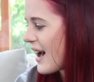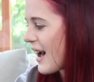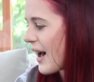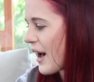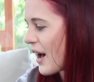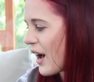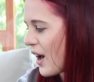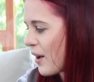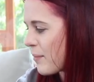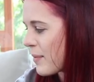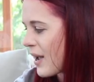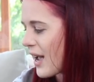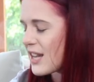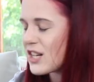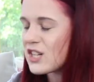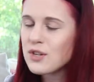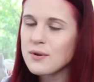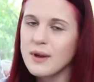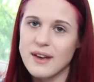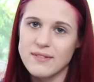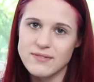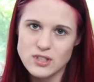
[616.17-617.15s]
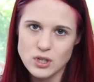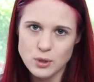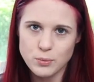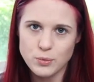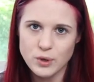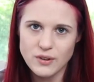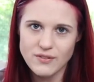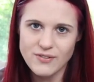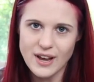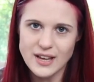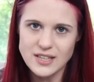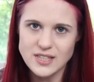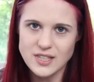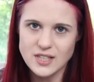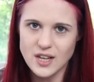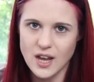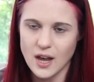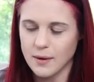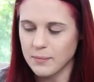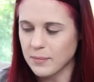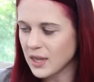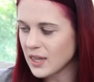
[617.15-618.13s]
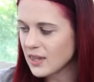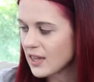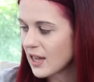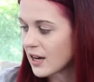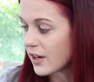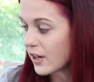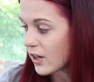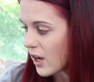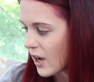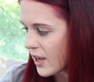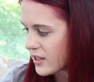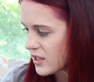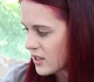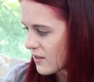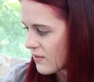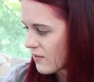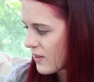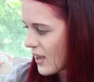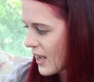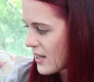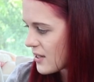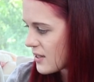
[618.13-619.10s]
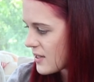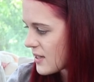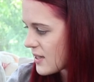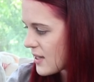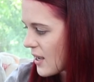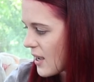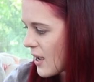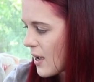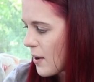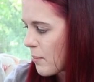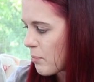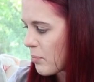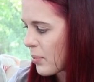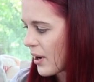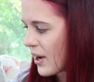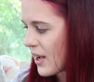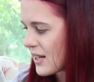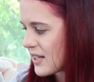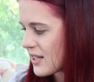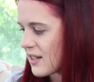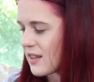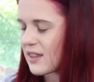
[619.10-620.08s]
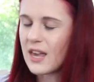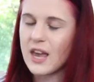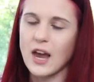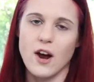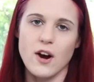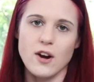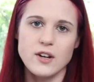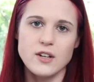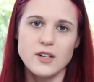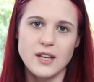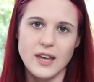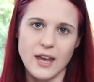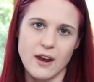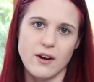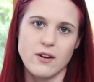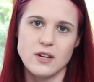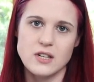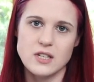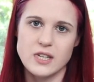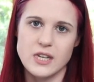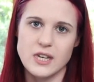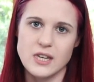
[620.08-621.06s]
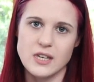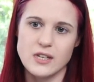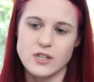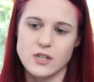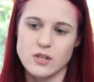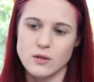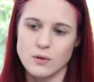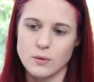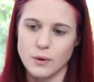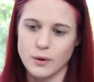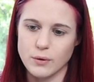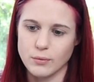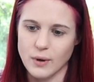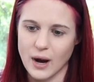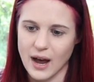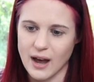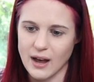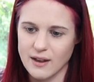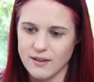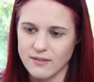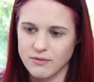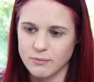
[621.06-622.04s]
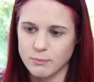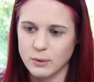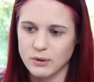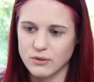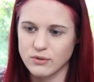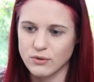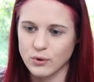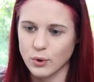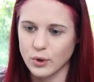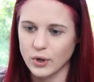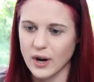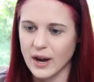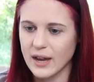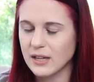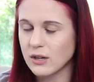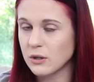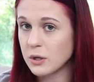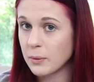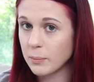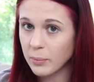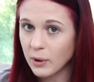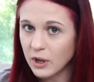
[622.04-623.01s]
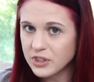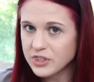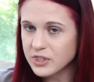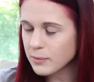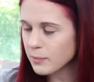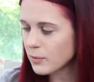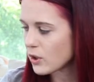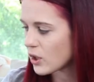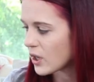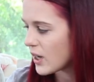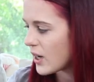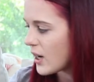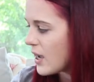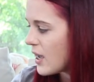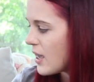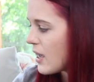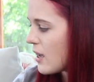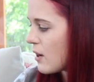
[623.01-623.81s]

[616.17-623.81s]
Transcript: Um, I do have two more vests coming that are custom vests but they aren't guaranteed to arrive before I go to Baltimore,